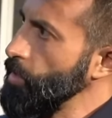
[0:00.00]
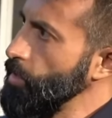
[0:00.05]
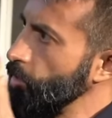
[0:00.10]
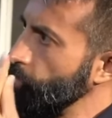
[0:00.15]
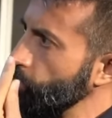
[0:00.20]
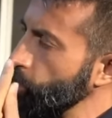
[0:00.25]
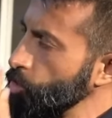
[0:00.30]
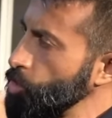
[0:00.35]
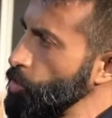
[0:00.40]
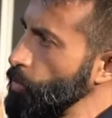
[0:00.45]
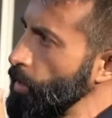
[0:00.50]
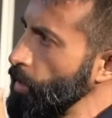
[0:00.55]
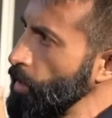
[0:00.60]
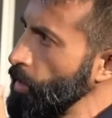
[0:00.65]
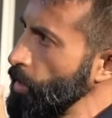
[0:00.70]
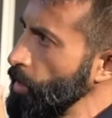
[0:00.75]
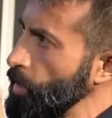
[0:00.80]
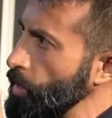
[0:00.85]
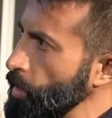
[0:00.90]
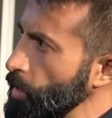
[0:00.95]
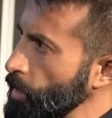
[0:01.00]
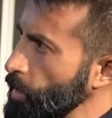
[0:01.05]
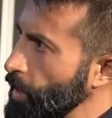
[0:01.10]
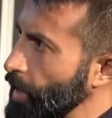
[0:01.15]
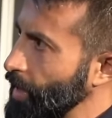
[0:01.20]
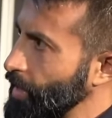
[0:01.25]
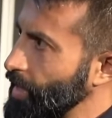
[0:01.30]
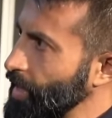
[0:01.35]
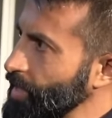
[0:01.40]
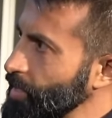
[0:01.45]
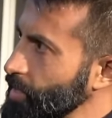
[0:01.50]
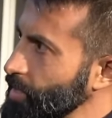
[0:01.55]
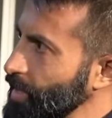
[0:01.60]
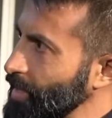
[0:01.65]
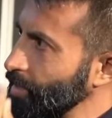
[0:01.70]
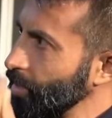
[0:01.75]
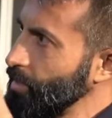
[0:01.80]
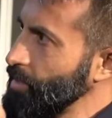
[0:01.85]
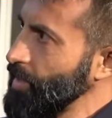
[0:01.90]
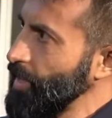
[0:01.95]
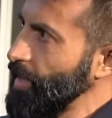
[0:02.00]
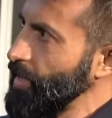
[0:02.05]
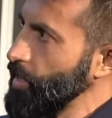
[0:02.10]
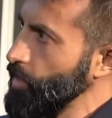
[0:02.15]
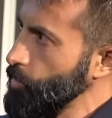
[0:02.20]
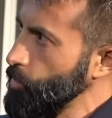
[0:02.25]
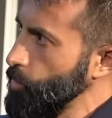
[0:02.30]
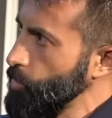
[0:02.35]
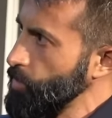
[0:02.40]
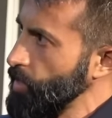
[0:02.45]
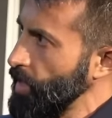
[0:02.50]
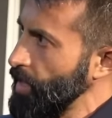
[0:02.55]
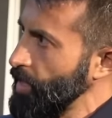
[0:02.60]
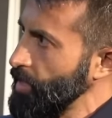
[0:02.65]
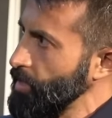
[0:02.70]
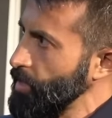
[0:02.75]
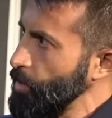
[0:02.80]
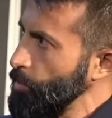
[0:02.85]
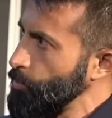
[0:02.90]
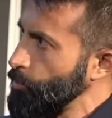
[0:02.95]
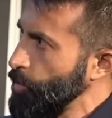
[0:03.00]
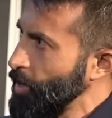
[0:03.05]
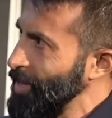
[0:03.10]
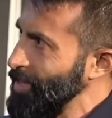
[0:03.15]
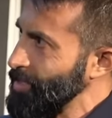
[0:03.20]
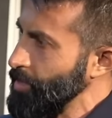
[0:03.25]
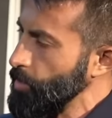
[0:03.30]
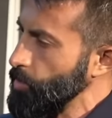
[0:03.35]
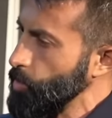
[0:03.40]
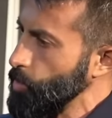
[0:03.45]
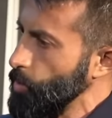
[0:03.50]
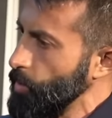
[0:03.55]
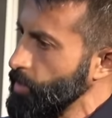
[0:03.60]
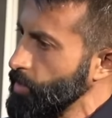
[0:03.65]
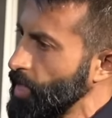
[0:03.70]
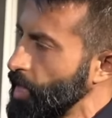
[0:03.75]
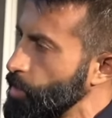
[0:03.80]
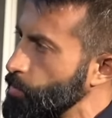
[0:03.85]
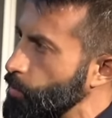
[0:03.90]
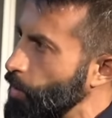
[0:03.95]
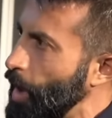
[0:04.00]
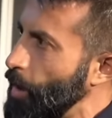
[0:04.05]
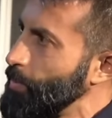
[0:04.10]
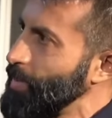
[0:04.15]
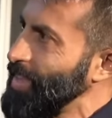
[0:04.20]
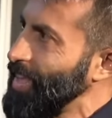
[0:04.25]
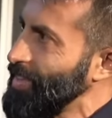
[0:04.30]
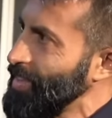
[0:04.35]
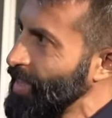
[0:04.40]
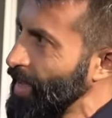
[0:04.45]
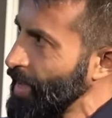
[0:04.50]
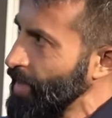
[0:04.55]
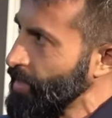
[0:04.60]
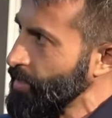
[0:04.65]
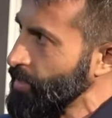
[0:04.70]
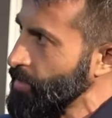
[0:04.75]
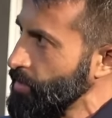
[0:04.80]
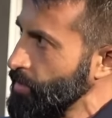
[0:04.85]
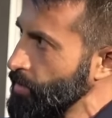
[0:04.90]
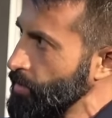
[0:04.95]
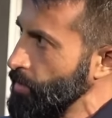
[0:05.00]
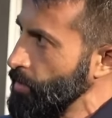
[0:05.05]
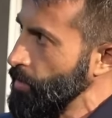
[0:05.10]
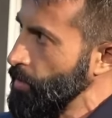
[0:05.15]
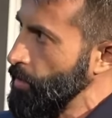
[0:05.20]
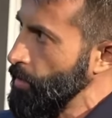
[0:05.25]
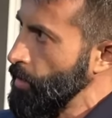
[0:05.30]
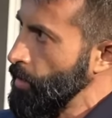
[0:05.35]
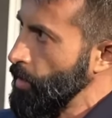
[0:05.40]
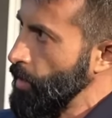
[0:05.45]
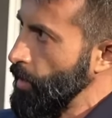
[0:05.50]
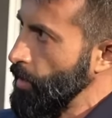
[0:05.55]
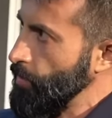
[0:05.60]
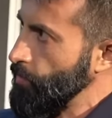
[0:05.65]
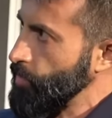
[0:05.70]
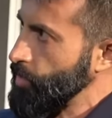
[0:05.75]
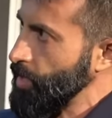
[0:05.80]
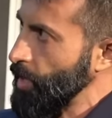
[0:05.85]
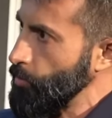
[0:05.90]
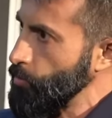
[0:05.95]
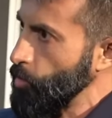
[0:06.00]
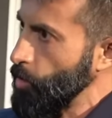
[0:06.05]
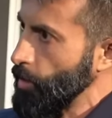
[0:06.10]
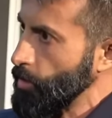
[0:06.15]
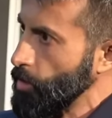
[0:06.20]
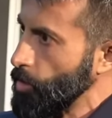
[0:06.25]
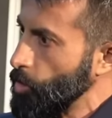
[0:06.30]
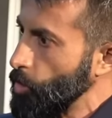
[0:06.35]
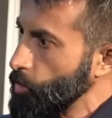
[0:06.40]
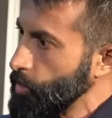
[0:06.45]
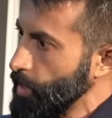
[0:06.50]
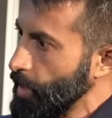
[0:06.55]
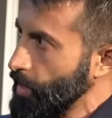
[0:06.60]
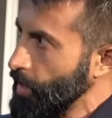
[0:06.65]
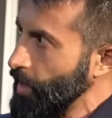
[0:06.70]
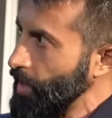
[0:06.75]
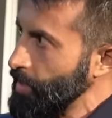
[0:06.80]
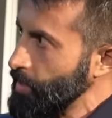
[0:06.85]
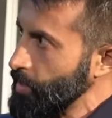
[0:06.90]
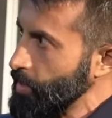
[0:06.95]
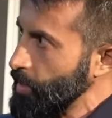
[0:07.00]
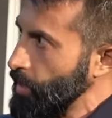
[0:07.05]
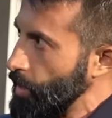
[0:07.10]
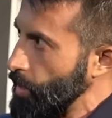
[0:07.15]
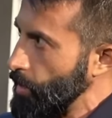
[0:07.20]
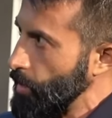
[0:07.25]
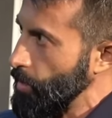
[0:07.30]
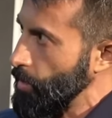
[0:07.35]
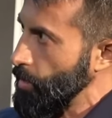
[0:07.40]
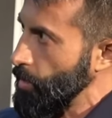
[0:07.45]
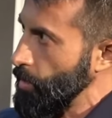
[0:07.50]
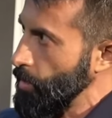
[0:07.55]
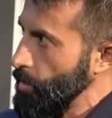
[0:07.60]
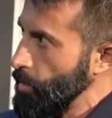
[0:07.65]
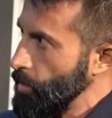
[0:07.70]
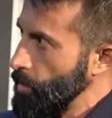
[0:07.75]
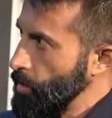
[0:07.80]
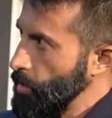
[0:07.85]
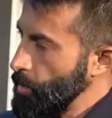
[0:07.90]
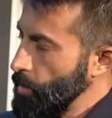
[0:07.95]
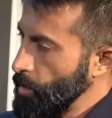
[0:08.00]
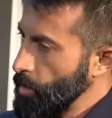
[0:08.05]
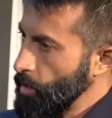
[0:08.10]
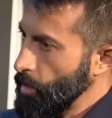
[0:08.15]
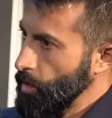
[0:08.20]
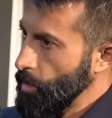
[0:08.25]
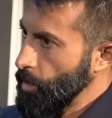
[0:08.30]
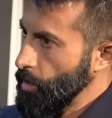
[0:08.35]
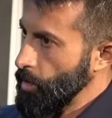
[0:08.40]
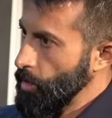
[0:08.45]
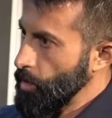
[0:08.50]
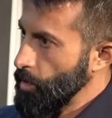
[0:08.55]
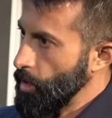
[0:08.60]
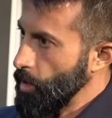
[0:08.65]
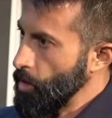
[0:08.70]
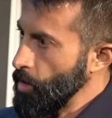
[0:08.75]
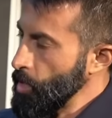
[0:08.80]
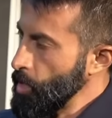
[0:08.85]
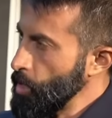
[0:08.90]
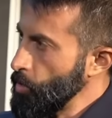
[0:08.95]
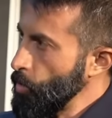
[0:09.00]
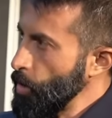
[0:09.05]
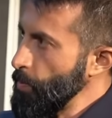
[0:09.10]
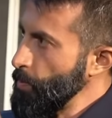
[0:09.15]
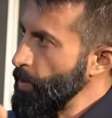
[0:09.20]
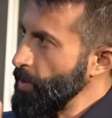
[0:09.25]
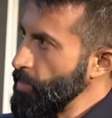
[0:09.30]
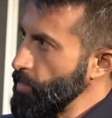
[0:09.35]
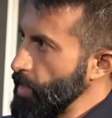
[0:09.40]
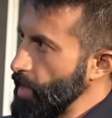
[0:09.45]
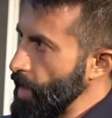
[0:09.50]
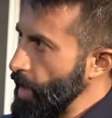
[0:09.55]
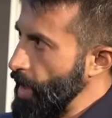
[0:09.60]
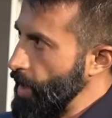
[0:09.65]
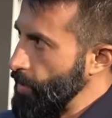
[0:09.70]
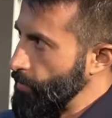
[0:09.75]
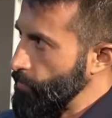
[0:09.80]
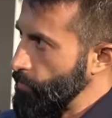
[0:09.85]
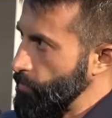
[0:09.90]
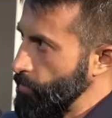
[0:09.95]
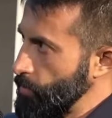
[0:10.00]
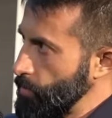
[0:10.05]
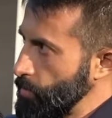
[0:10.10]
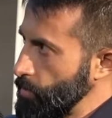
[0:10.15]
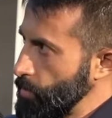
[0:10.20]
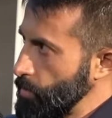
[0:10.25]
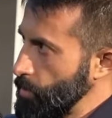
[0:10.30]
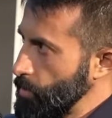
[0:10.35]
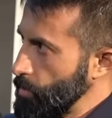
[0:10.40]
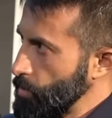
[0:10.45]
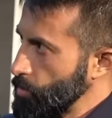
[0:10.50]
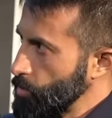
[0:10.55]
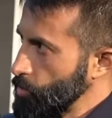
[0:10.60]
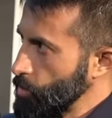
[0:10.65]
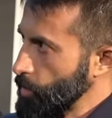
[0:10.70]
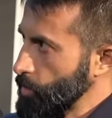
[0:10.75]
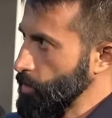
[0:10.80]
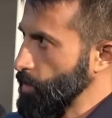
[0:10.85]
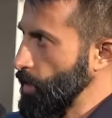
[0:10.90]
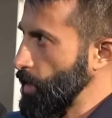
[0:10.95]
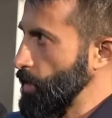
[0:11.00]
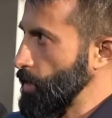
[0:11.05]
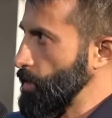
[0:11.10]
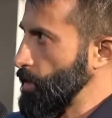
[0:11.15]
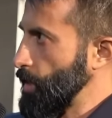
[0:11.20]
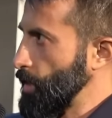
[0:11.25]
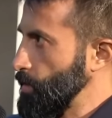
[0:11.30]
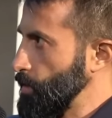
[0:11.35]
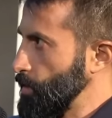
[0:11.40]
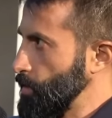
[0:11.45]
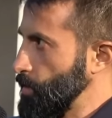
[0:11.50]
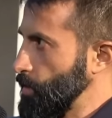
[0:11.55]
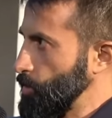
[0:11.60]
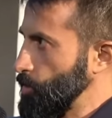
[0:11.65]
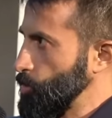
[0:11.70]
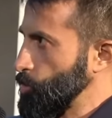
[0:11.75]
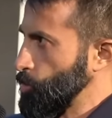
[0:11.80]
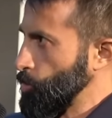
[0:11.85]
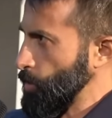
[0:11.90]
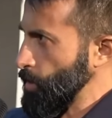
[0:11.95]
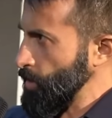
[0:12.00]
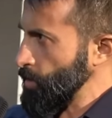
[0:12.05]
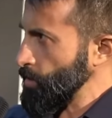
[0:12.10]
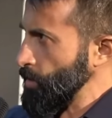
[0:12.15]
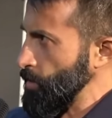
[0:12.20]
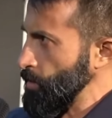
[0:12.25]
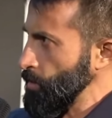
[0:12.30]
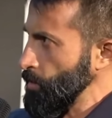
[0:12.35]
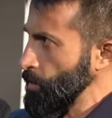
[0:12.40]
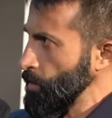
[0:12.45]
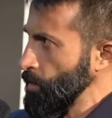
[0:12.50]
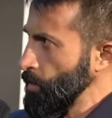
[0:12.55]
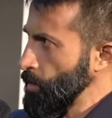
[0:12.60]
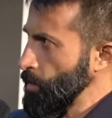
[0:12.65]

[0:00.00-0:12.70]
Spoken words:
individual against an entire society praising suicide bombing attacks? And if someone goes against it, the only weapon they have to just say that this is treason,